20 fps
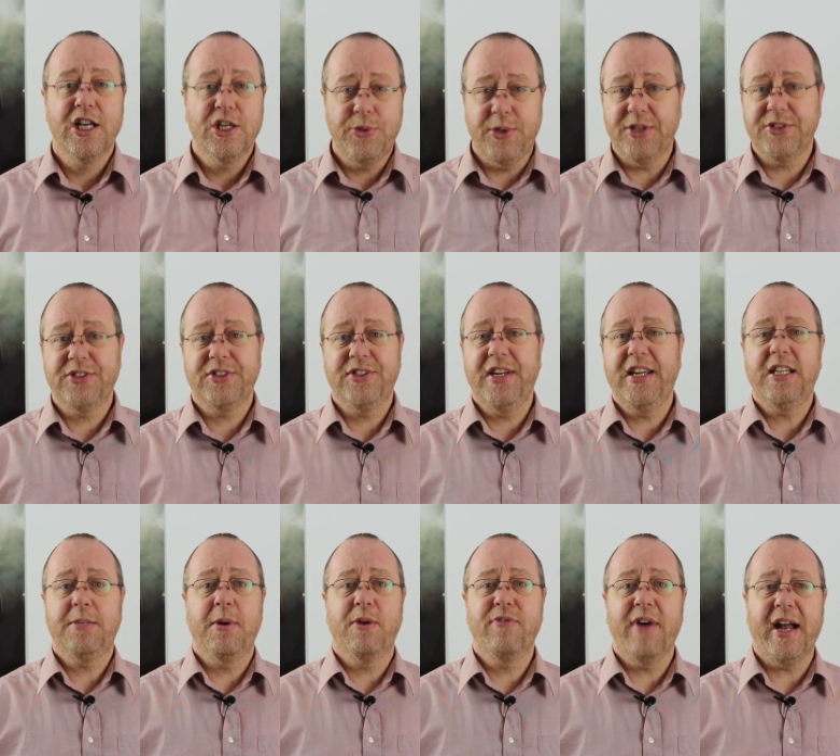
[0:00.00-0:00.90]
So it doesn't need
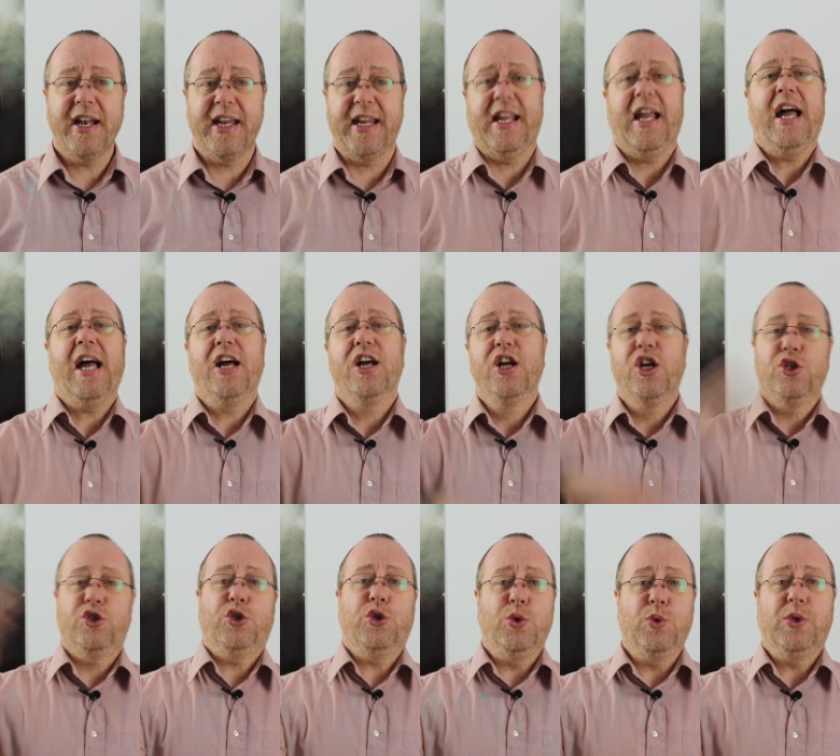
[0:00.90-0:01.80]
to be running at
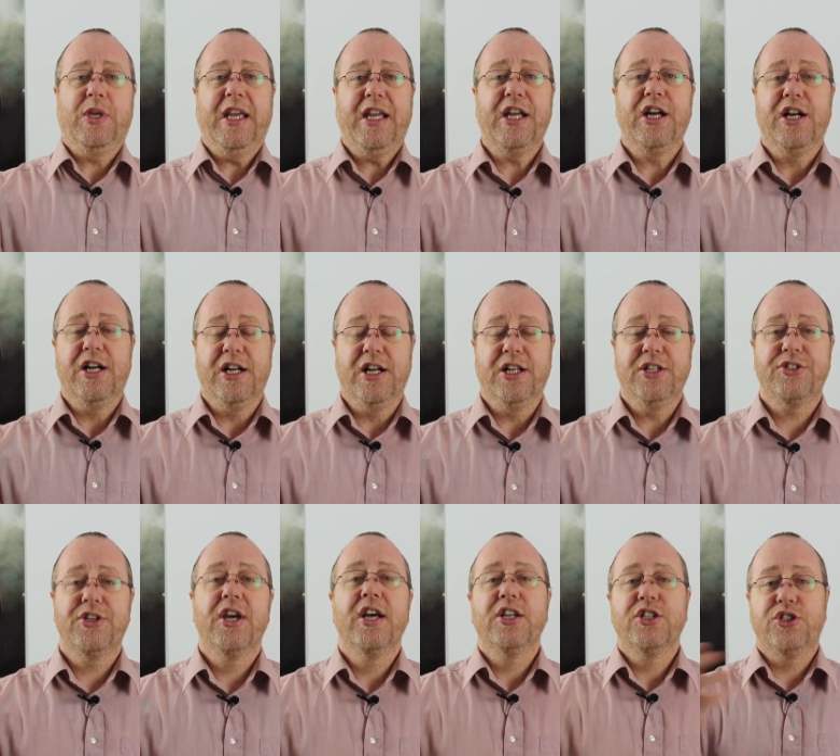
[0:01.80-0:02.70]
two
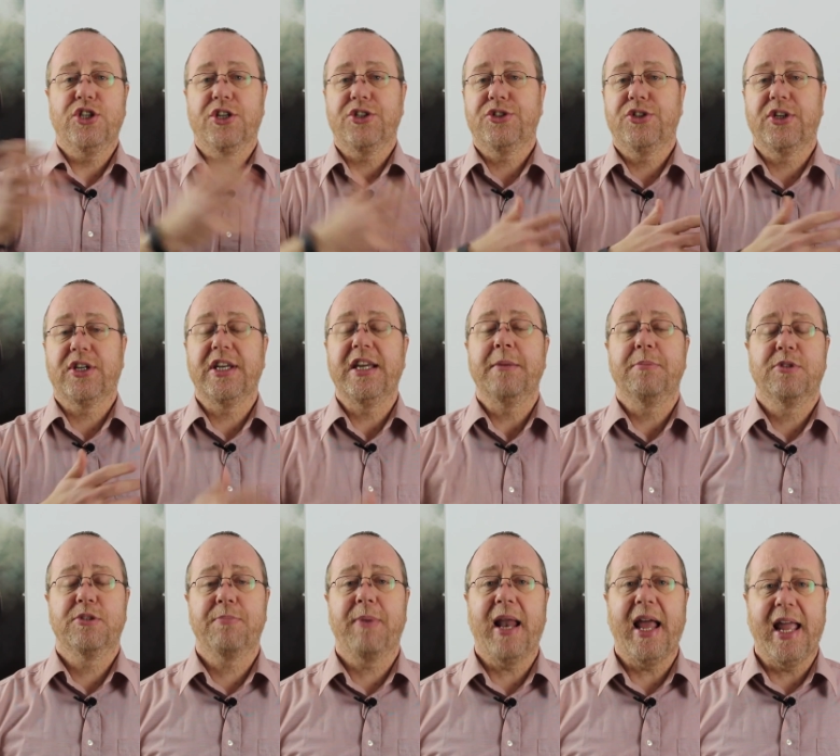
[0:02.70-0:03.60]
gigahertz just to keep
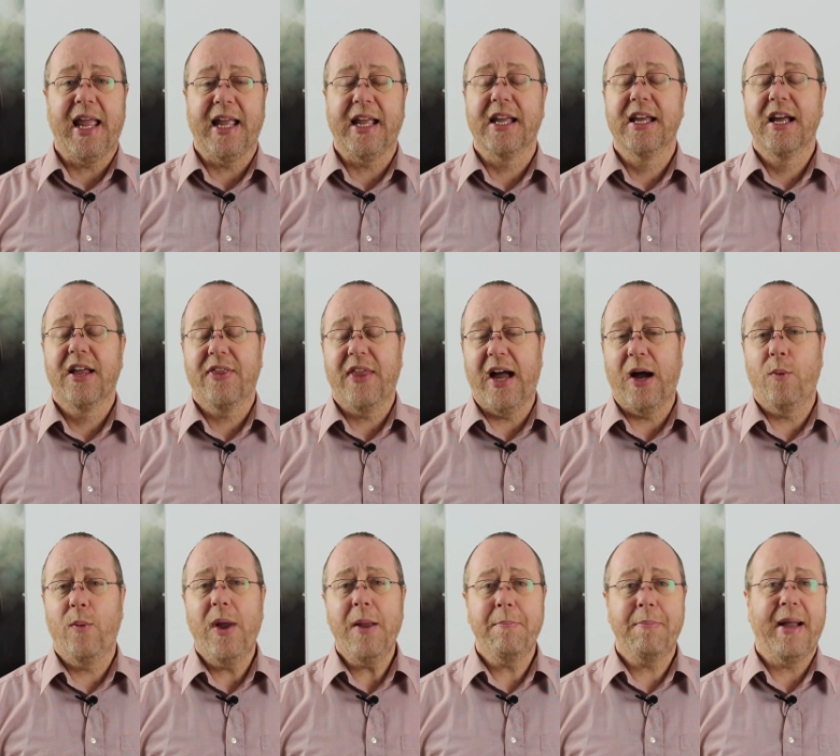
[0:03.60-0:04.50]
displaying that
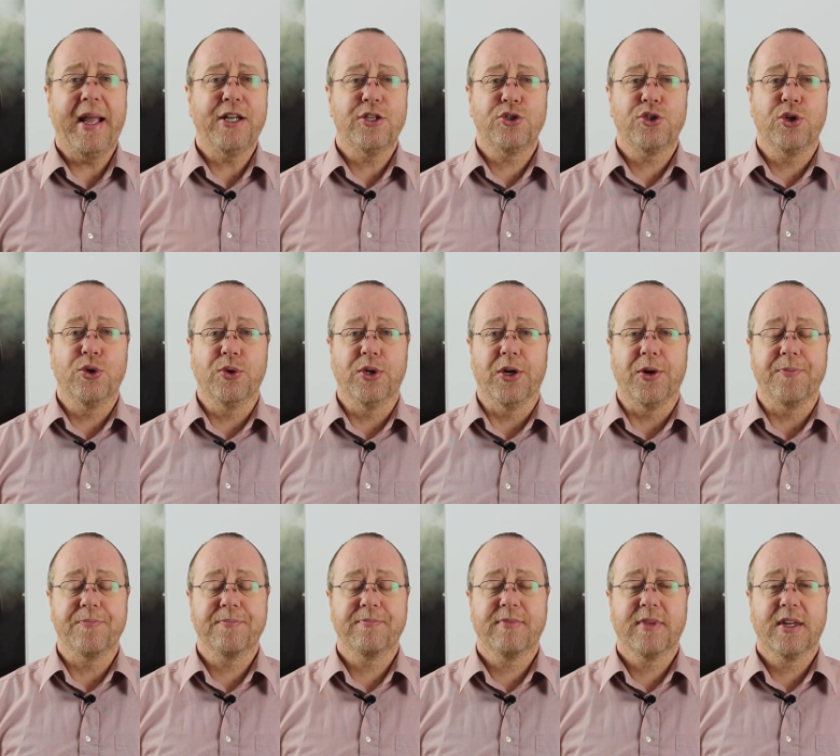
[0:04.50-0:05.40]
web page to you.